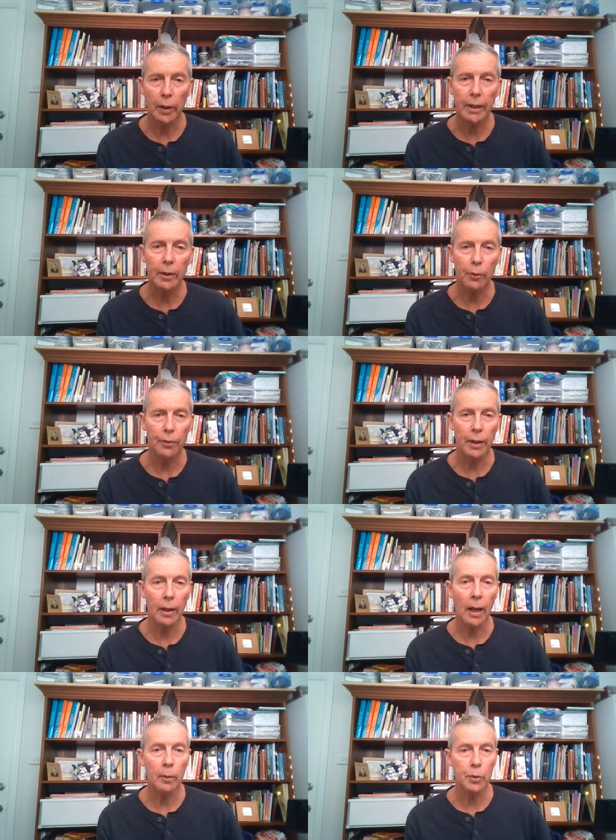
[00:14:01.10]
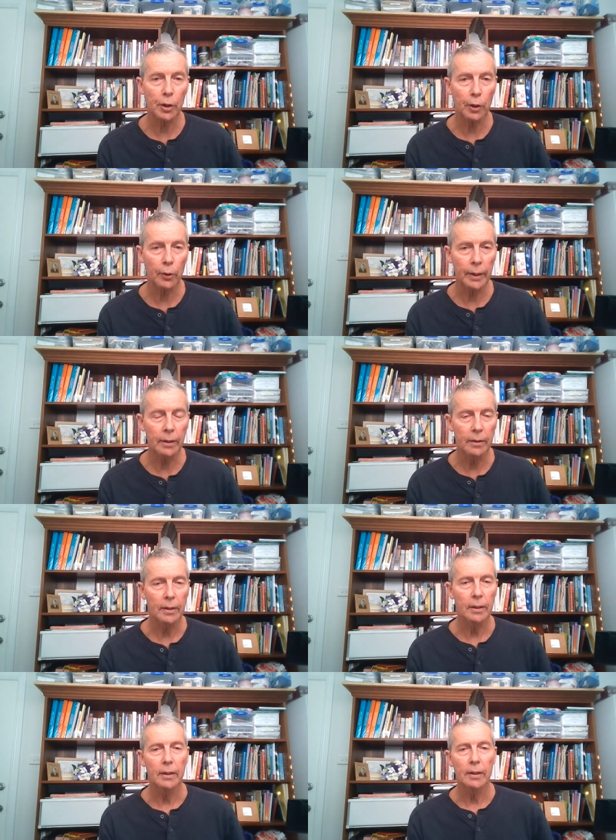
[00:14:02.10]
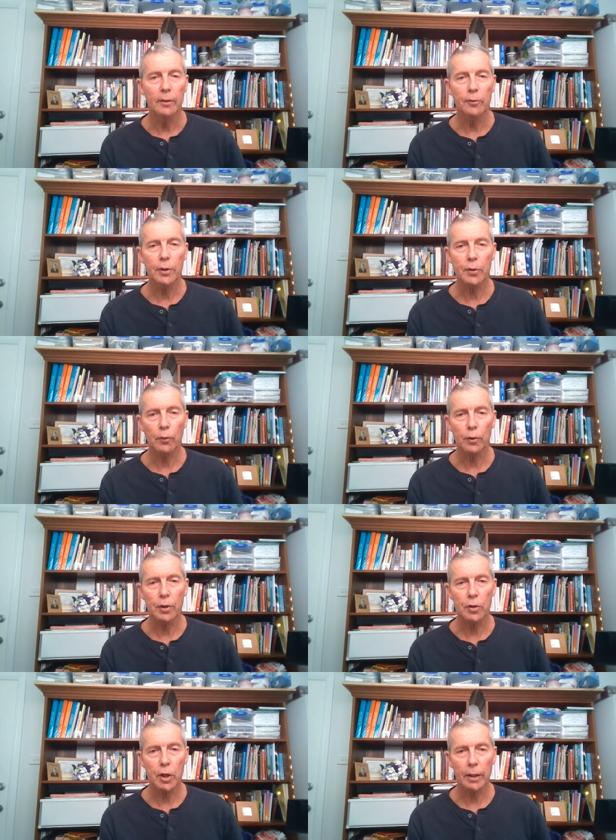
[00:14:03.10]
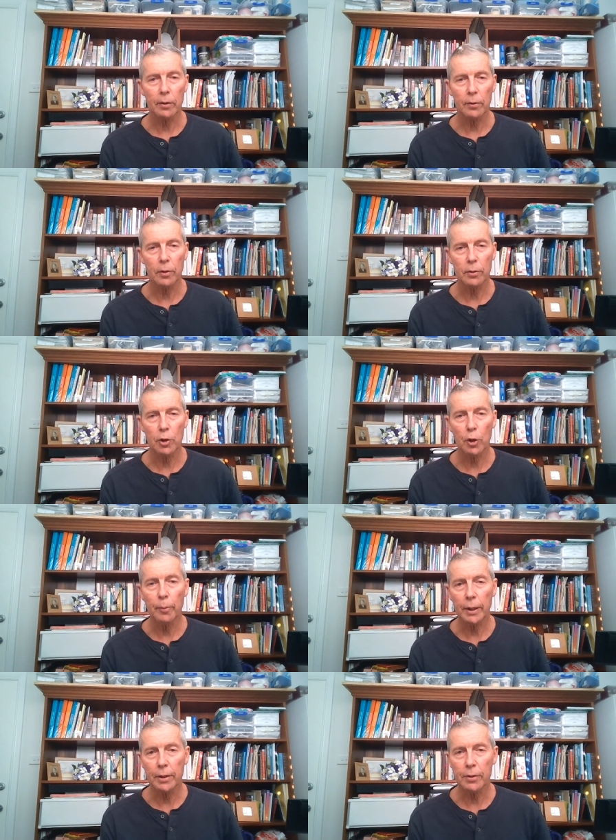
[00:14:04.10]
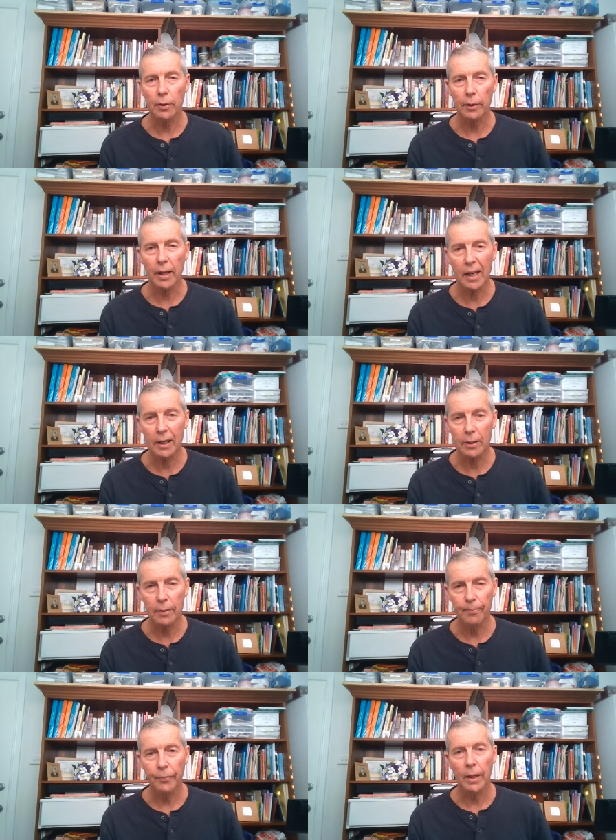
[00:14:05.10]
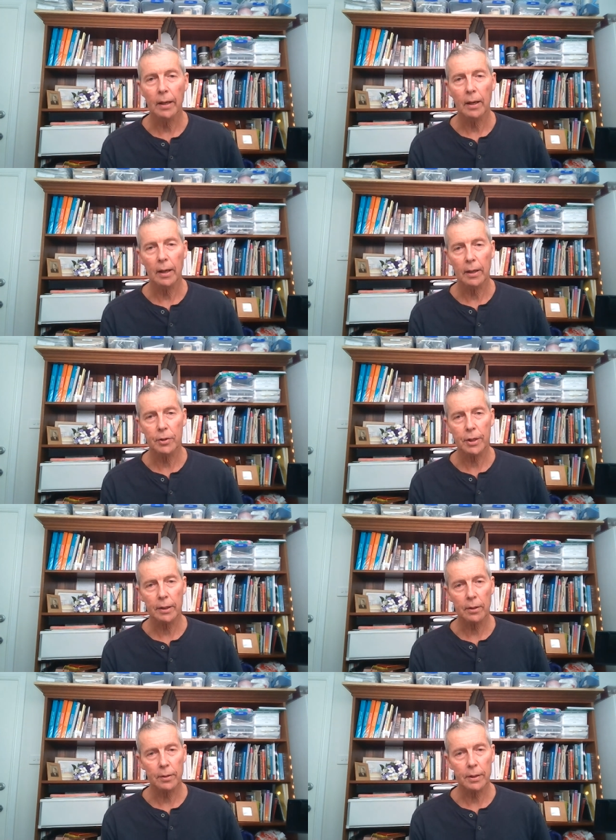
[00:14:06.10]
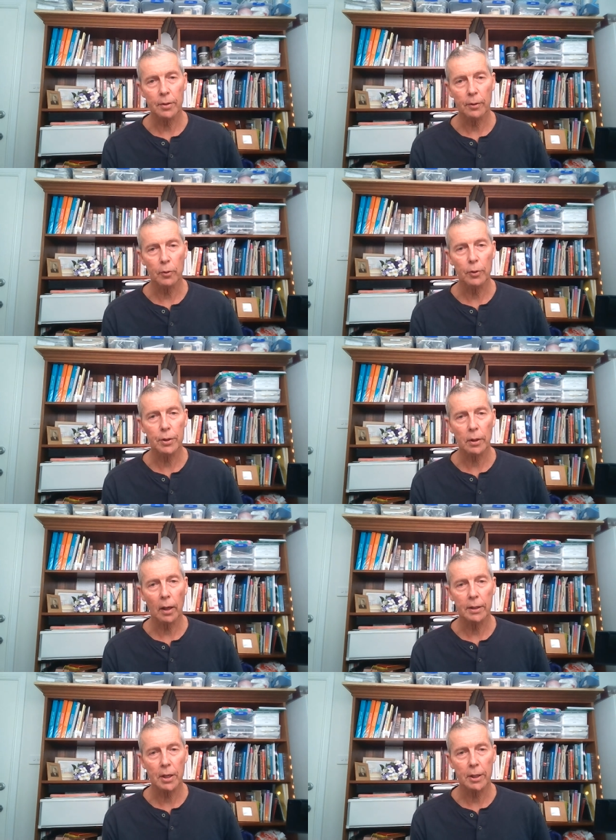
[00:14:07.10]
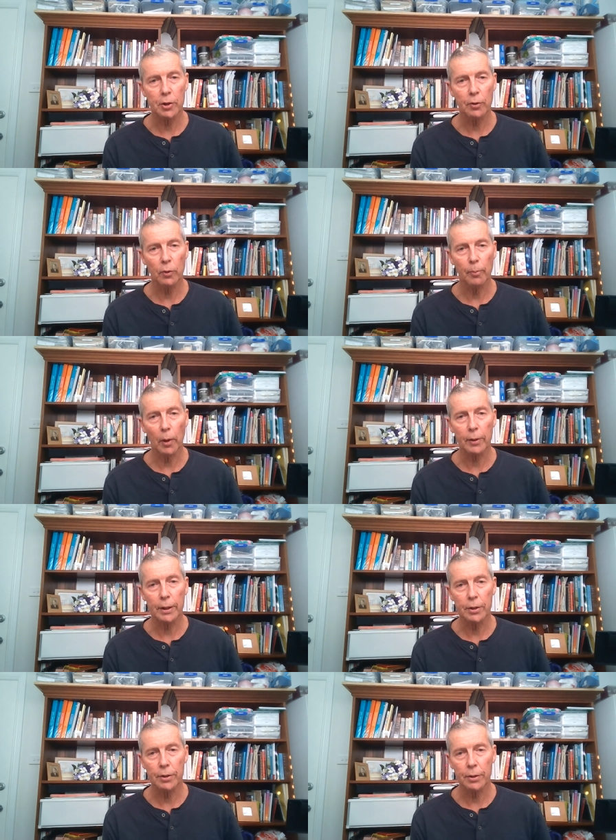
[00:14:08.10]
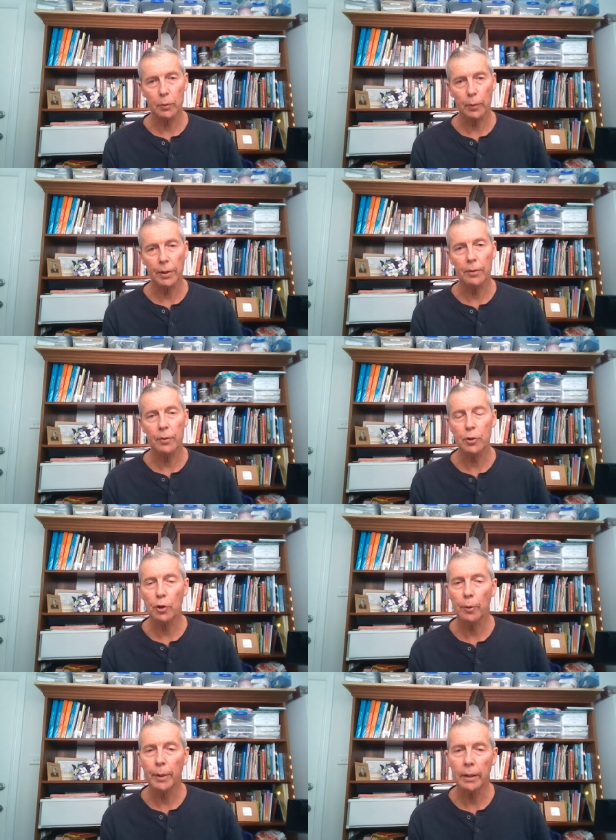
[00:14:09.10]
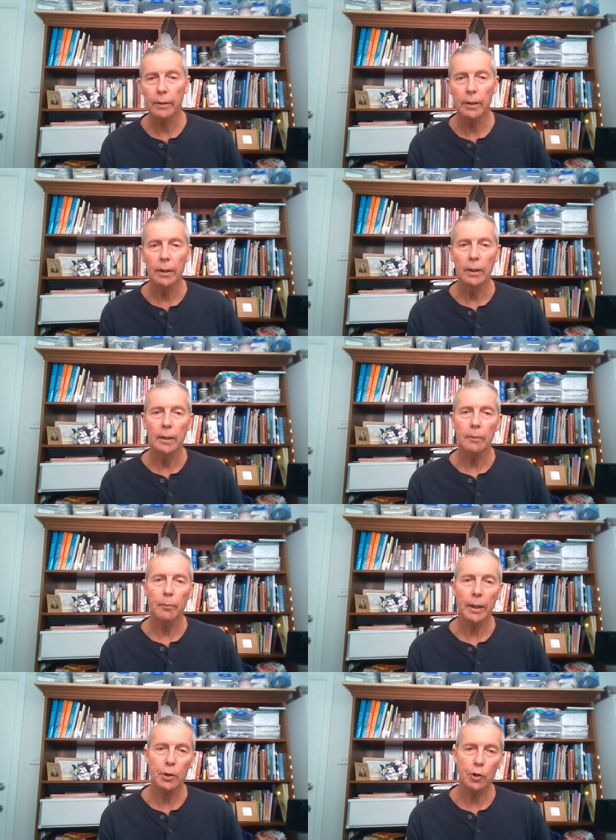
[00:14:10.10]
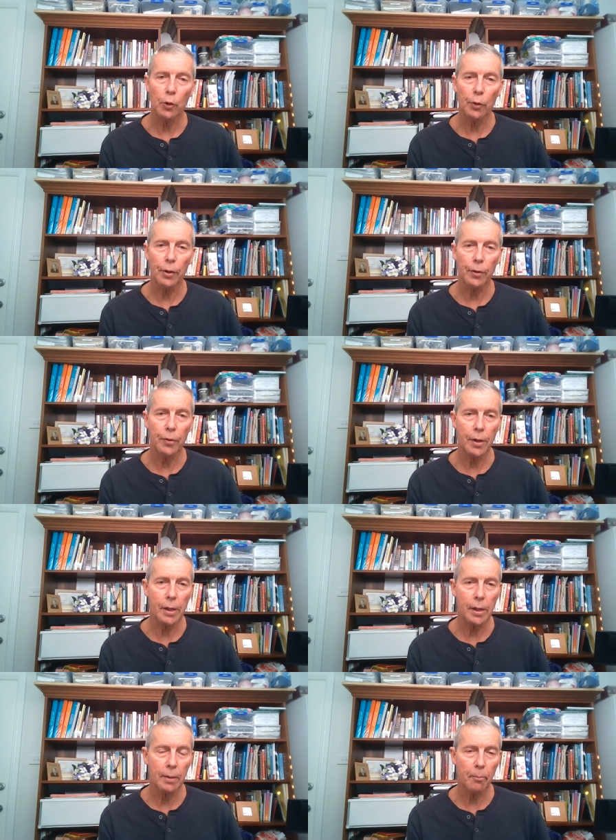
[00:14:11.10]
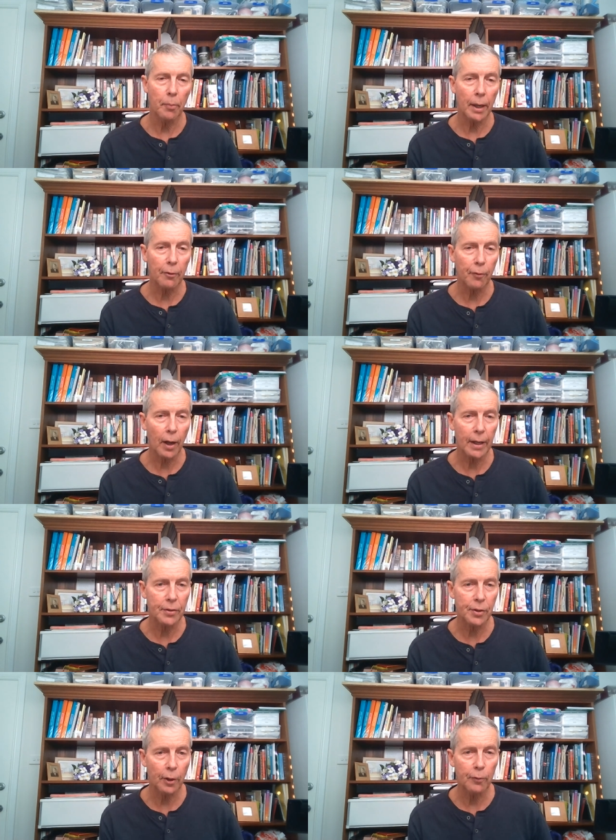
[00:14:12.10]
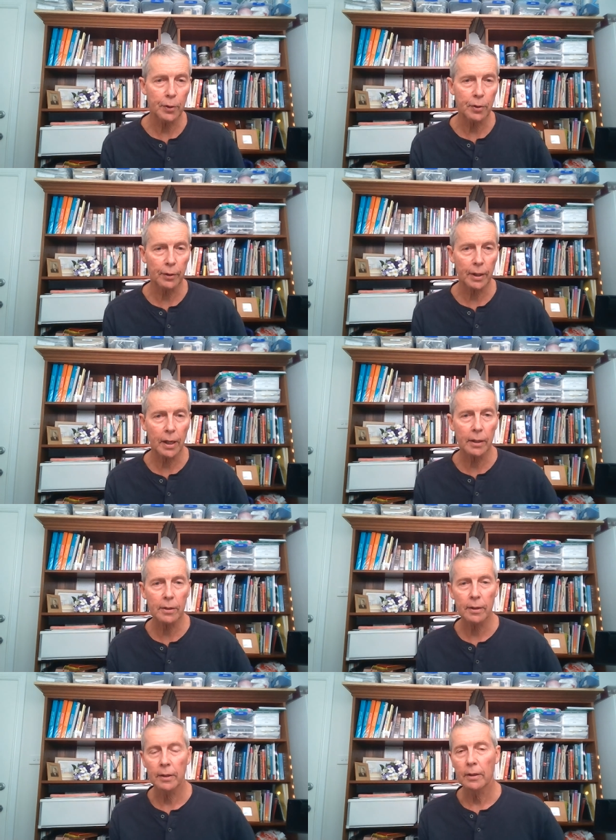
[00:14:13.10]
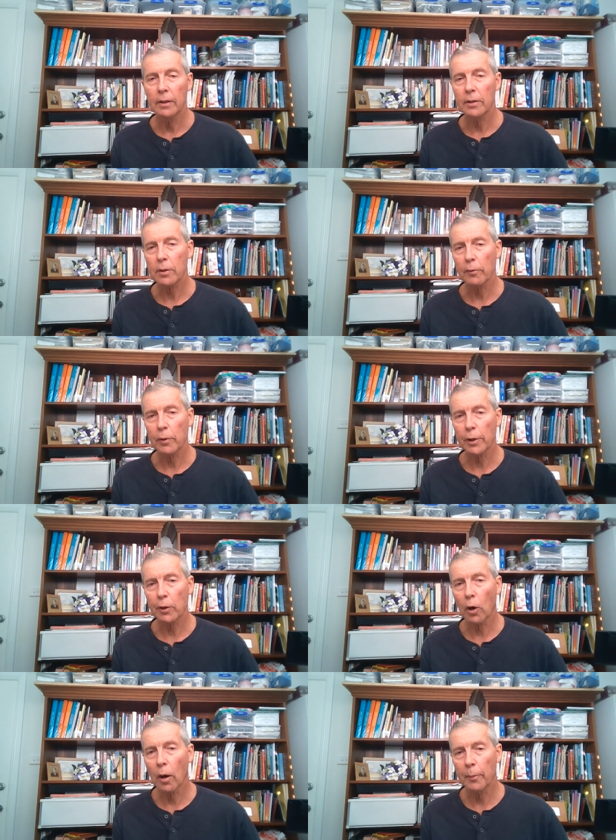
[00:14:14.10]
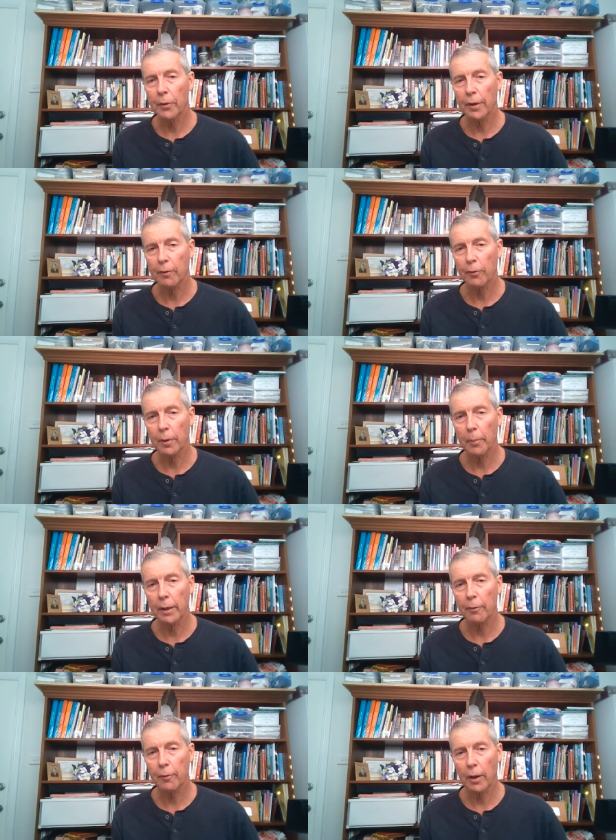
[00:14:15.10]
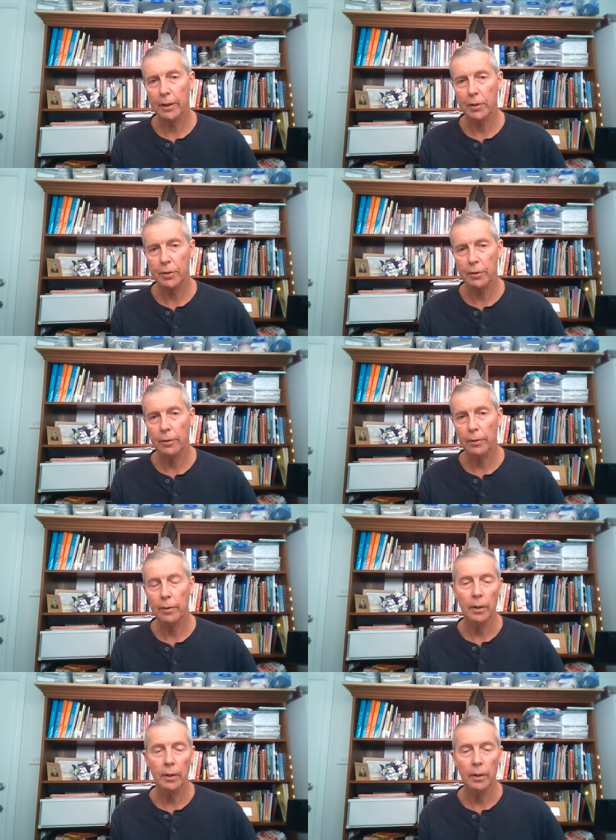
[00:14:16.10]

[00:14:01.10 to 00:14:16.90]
working or the alarms are going? First of all, just check that the tubing is not kinked. Check that there's not crystallization or blockages within the tubing. Make sure that the butterfly itself is not kinked. So a very common thing for the butterfly is to